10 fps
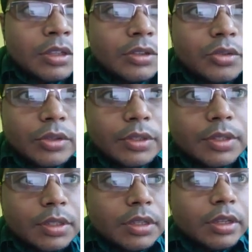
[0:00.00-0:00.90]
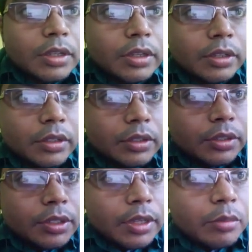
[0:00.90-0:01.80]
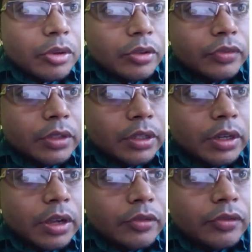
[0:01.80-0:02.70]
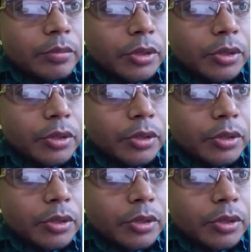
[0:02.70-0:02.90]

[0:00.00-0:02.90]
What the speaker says: So this is the shape of the graph